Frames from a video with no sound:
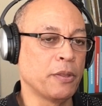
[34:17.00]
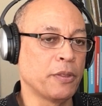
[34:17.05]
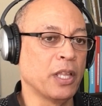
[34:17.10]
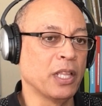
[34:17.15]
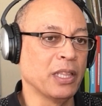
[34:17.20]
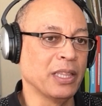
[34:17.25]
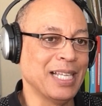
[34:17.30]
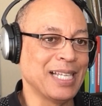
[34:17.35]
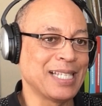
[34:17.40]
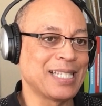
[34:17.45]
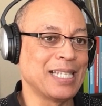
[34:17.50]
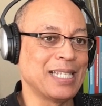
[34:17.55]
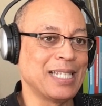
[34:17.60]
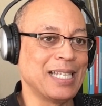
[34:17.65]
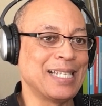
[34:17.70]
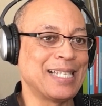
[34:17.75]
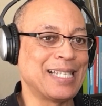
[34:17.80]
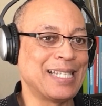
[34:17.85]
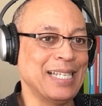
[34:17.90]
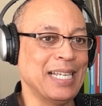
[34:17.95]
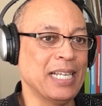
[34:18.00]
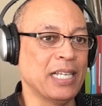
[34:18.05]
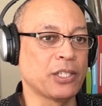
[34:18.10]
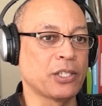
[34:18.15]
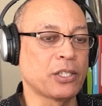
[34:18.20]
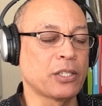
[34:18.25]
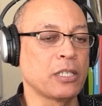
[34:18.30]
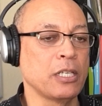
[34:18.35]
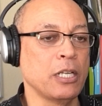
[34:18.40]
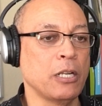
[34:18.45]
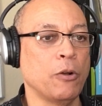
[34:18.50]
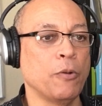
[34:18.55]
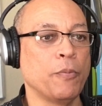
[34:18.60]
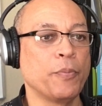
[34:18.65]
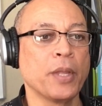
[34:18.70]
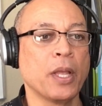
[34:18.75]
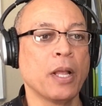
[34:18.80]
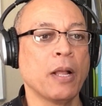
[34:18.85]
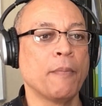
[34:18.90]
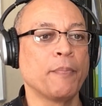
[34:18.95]
the lesson is this, and
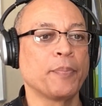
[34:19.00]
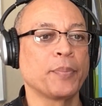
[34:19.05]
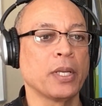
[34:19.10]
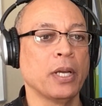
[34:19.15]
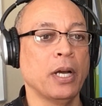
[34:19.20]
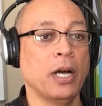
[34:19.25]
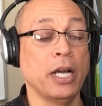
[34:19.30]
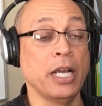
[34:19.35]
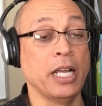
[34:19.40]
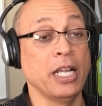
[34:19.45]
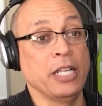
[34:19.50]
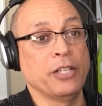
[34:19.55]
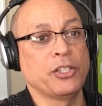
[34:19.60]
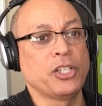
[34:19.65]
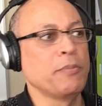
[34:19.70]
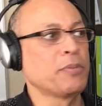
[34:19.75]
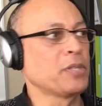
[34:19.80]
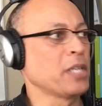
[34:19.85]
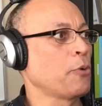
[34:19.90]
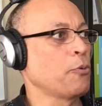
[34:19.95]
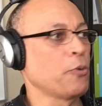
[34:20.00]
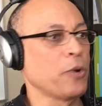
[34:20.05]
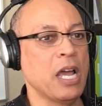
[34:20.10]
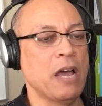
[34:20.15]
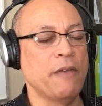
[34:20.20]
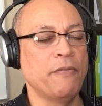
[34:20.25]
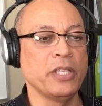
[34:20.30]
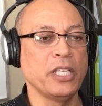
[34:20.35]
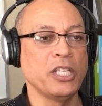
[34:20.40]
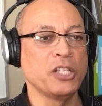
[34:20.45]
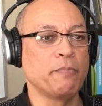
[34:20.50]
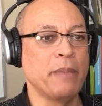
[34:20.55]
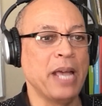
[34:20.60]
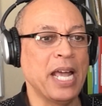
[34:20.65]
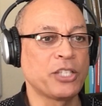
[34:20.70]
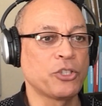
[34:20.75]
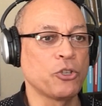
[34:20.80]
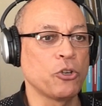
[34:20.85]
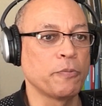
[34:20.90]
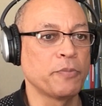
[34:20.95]
it seems like we're having these
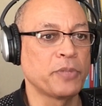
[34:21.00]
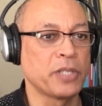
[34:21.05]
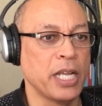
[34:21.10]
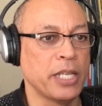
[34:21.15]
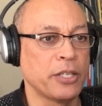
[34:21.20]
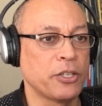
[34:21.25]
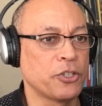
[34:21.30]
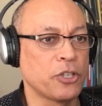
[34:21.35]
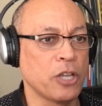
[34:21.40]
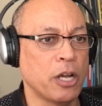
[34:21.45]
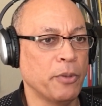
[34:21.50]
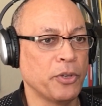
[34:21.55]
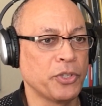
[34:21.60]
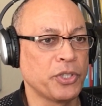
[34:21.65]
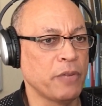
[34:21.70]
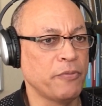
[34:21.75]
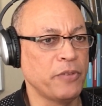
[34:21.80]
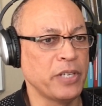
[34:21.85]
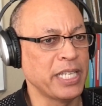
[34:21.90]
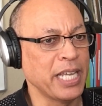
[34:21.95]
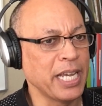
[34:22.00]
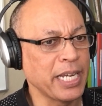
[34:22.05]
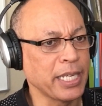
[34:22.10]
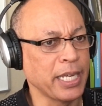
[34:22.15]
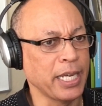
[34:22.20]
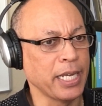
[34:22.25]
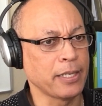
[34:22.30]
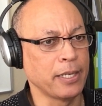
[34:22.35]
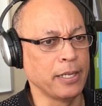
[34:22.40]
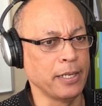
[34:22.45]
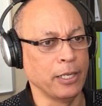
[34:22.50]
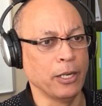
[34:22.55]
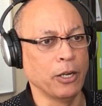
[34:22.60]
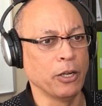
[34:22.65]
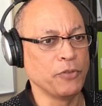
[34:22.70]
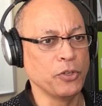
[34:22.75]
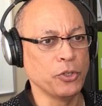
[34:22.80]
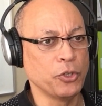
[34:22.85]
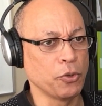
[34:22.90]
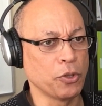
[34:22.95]
bad circumstances almost every decade,
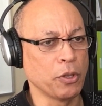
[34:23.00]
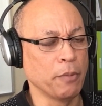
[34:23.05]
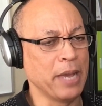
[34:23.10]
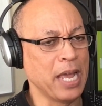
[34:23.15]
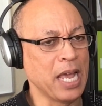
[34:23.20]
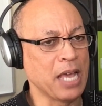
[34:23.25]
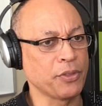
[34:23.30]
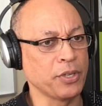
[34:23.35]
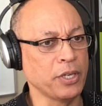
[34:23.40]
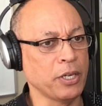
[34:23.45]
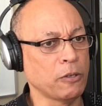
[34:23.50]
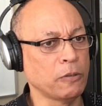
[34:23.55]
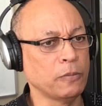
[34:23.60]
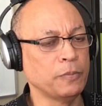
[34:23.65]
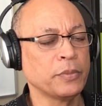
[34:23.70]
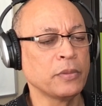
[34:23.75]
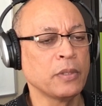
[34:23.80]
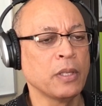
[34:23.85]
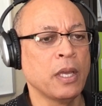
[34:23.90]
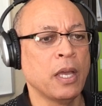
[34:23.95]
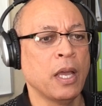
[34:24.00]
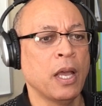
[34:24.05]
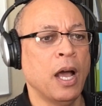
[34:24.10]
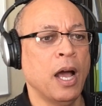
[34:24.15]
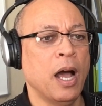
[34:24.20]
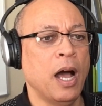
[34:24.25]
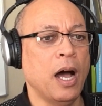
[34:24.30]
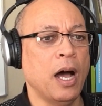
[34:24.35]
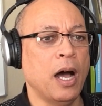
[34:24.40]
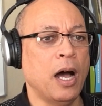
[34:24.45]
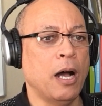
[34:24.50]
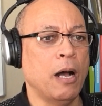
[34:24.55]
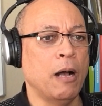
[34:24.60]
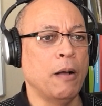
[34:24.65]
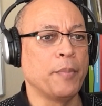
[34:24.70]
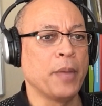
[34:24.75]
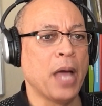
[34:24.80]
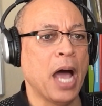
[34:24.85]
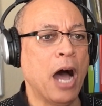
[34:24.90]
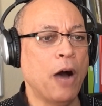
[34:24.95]
if you do the math here.
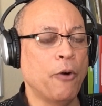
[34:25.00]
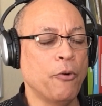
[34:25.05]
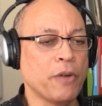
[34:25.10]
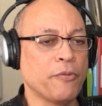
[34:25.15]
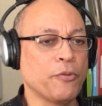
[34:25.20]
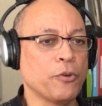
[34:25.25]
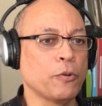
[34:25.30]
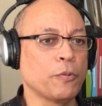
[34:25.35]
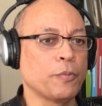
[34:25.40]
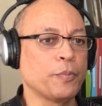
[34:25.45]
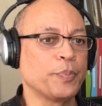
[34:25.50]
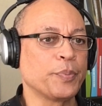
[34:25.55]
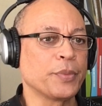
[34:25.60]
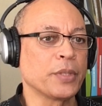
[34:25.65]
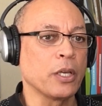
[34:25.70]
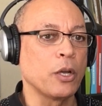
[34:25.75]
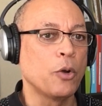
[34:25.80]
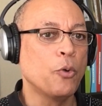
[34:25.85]
However,